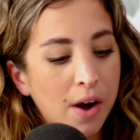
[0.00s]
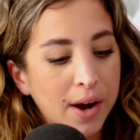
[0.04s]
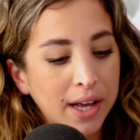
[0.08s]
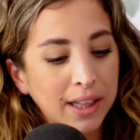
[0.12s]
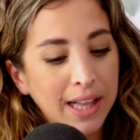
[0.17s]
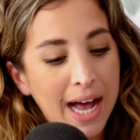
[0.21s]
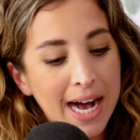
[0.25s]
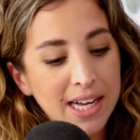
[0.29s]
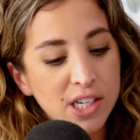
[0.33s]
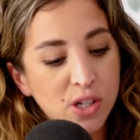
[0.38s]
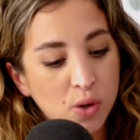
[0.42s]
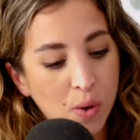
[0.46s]
Okay,
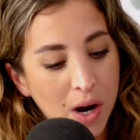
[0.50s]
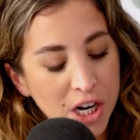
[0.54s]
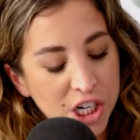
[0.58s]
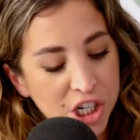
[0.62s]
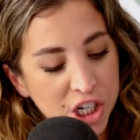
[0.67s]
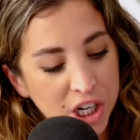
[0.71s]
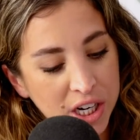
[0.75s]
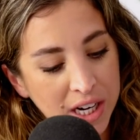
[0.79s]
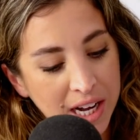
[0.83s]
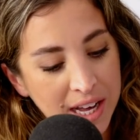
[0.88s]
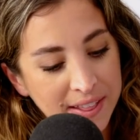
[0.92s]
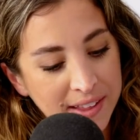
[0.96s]
last
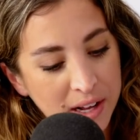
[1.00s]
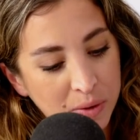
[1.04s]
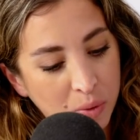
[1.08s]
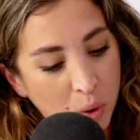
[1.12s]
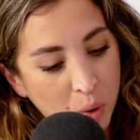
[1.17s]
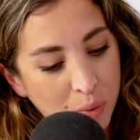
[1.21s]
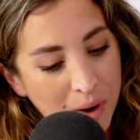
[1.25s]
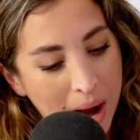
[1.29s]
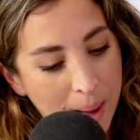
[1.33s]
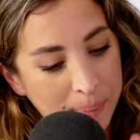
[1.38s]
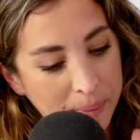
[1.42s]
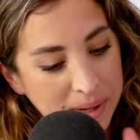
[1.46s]
question, and then we'll
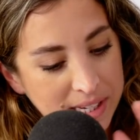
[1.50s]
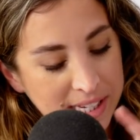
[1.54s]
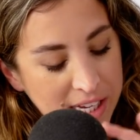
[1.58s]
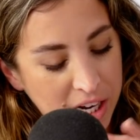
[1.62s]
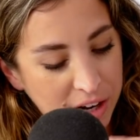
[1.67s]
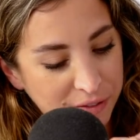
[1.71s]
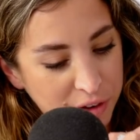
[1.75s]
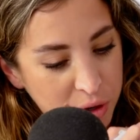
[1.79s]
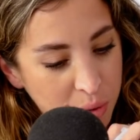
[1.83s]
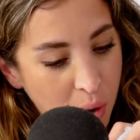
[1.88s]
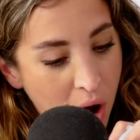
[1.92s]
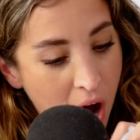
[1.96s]
wrap this
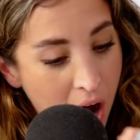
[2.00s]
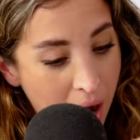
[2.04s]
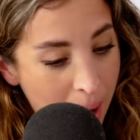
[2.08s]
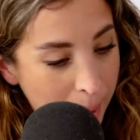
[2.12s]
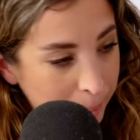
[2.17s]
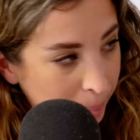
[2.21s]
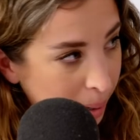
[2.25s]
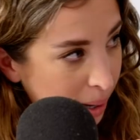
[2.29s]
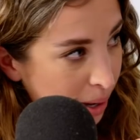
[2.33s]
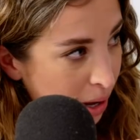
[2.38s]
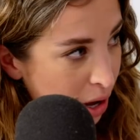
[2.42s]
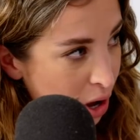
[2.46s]
interview
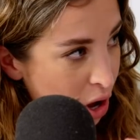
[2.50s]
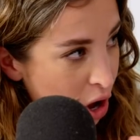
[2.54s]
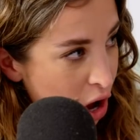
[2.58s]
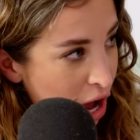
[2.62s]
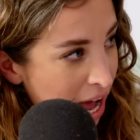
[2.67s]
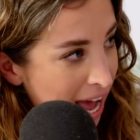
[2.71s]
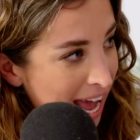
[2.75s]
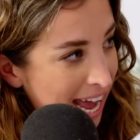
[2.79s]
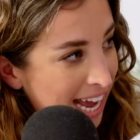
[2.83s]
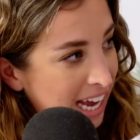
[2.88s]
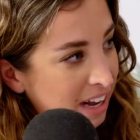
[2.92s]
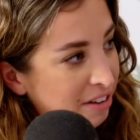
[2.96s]
up.
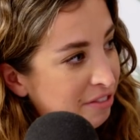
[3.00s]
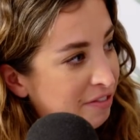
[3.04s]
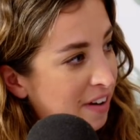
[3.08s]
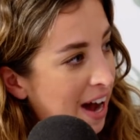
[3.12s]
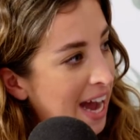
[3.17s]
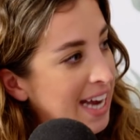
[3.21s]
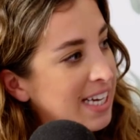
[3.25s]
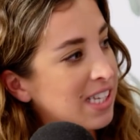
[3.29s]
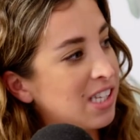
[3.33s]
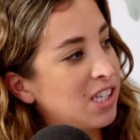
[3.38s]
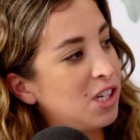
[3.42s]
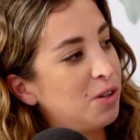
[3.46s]

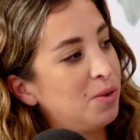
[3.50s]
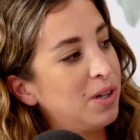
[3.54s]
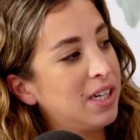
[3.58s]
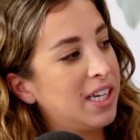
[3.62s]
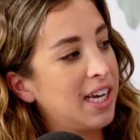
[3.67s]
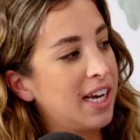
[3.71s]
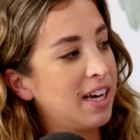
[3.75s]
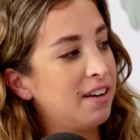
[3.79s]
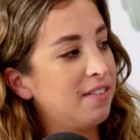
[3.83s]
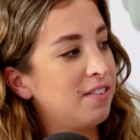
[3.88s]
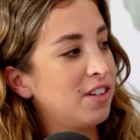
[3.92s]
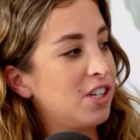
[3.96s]
Advice you would
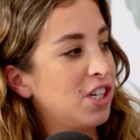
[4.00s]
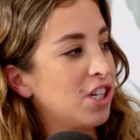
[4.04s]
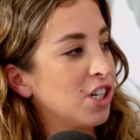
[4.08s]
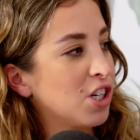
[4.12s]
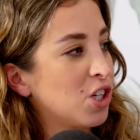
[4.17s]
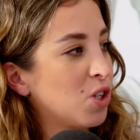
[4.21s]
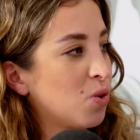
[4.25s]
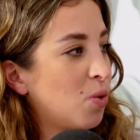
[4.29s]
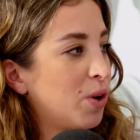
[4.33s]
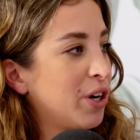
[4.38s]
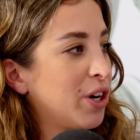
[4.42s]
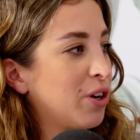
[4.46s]
give to your
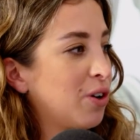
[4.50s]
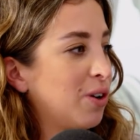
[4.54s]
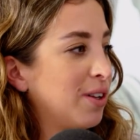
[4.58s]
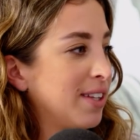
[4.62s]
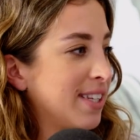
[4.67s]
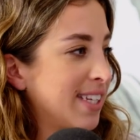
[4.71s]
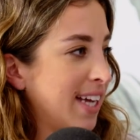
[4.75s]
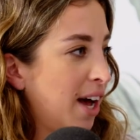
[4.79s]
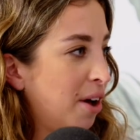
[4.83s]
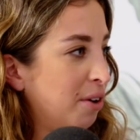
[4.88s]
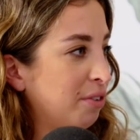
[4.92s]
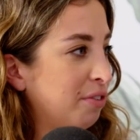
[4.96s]

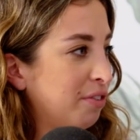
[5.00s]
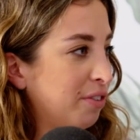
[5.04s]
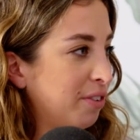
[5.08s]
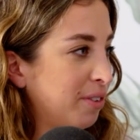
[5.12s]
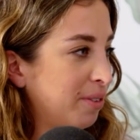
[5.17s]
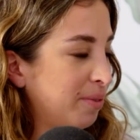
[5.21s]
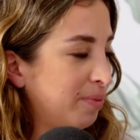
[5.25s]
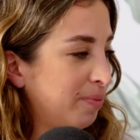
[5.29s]
20-year-old self?